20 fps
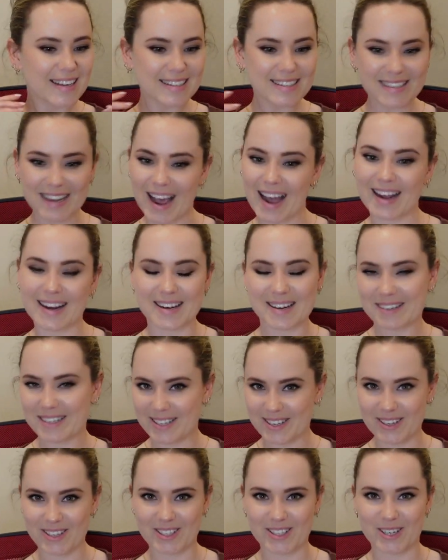check
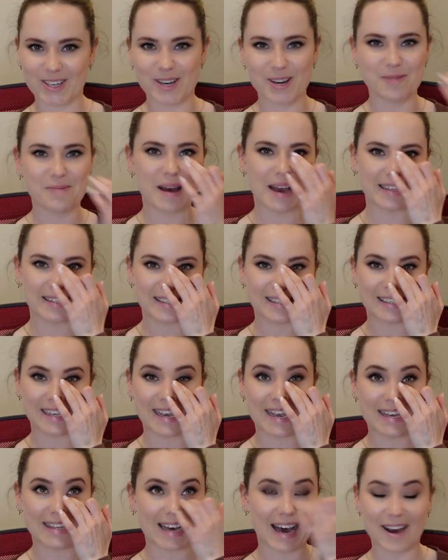YouTube and
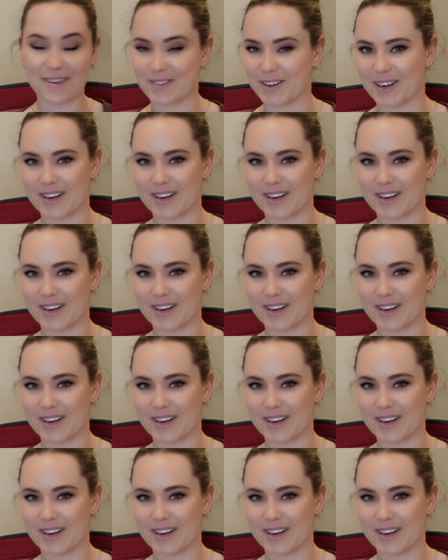see that I've